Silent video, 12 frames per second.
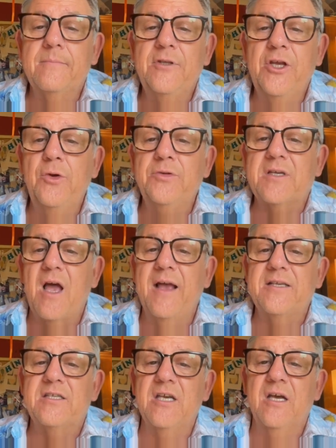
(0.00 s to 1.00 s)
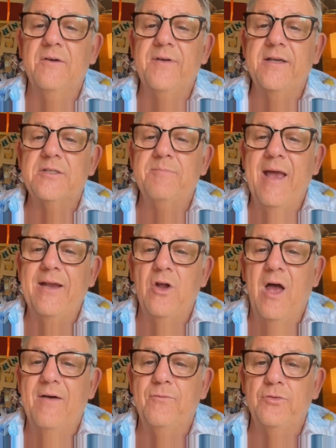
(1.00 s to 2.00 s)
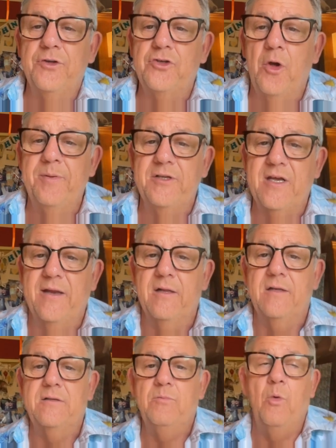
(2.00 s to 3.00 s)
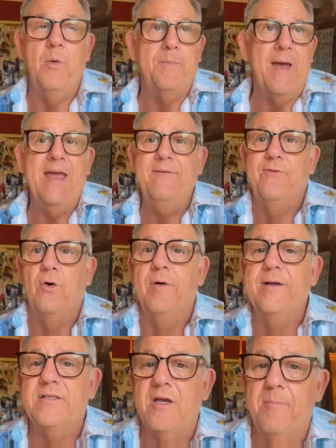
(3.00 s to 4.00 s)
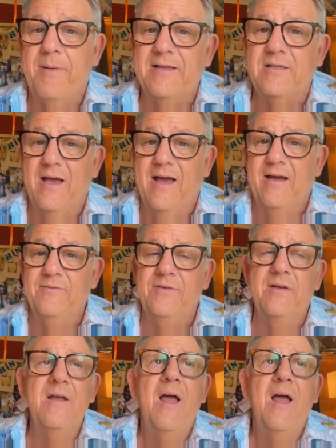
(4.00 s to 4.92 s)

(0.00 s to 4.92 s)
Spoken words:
New Sky service may not have all the shopping channels. Well, we pay for it, so it better have.